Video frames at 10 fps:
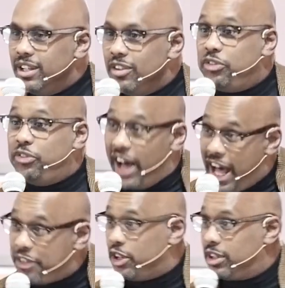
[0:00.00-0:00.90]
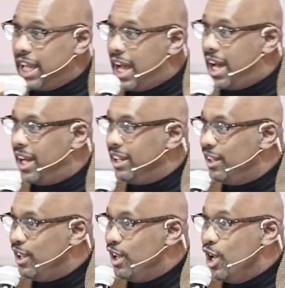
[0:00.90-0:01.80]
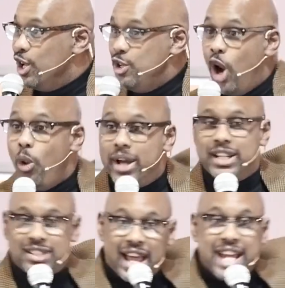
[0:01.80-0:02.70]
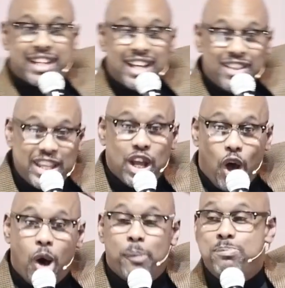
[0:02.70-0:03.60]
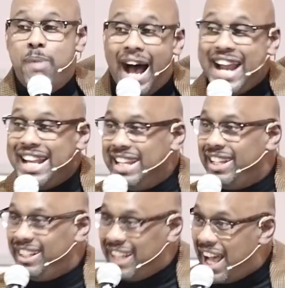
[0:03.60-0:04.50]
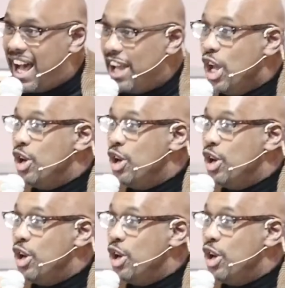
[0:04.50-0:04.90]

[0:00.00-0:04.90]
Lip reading: Father God. No one is like the Almighty God.